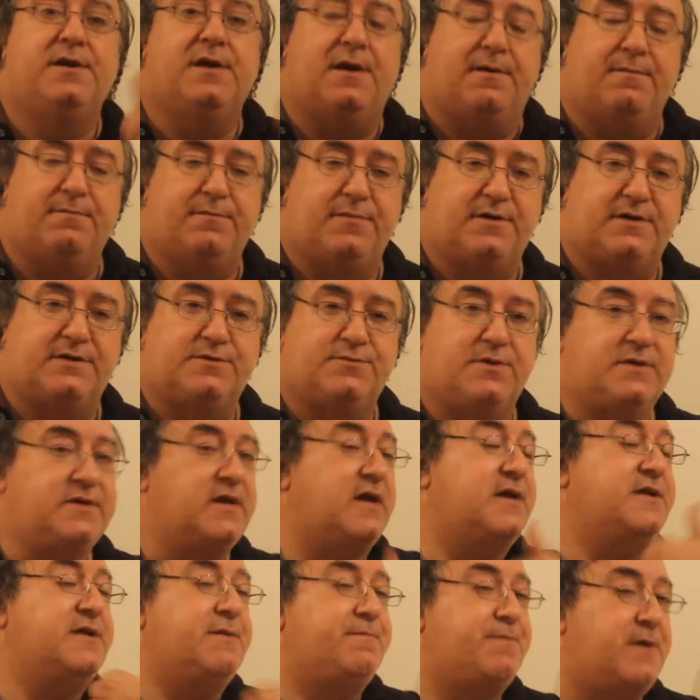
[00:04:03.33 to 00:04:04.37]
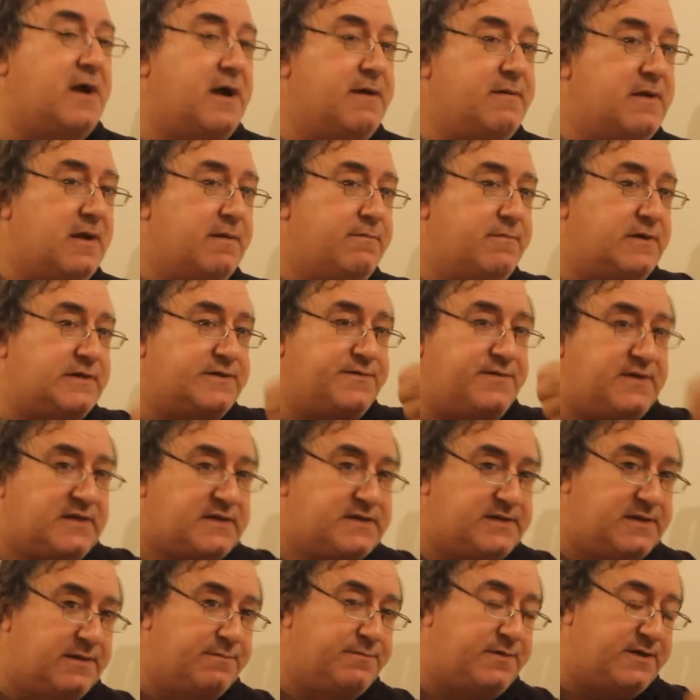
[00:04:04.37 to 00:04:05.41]
numbers. What are the prime numbers?
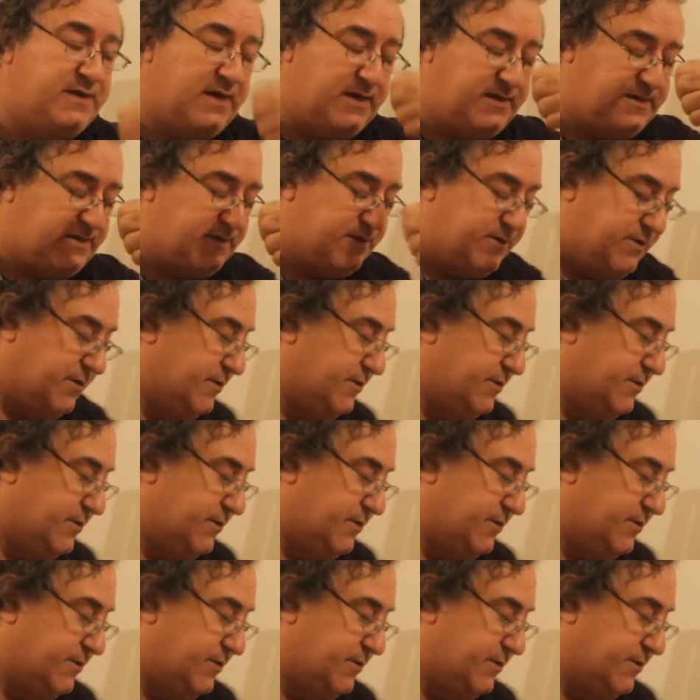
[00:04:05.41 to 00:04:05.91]
First number is